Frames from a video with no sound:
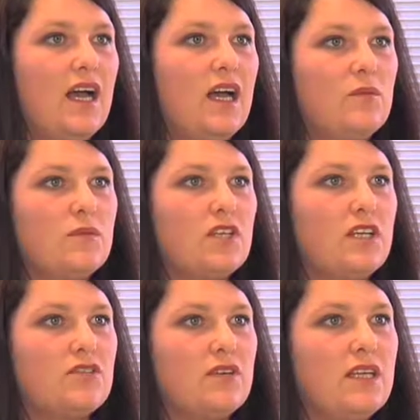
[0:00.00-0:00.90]
Um, so
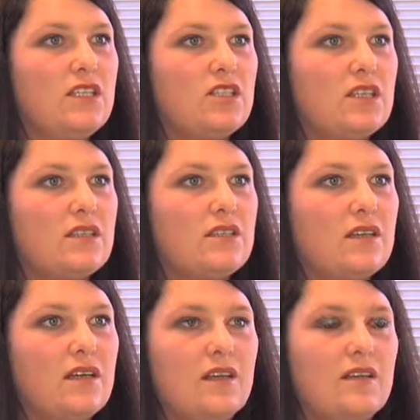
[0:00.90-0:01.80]
it's really just
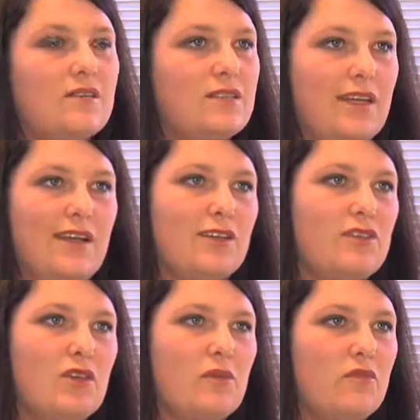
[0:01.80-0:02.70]
a slang
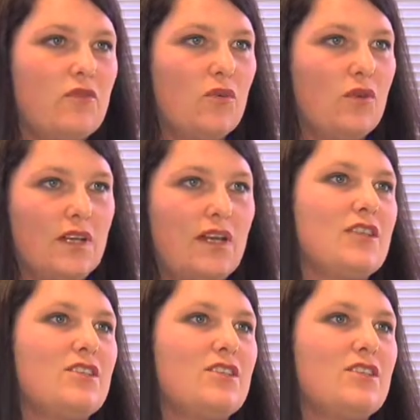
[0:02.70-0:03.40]
term for in a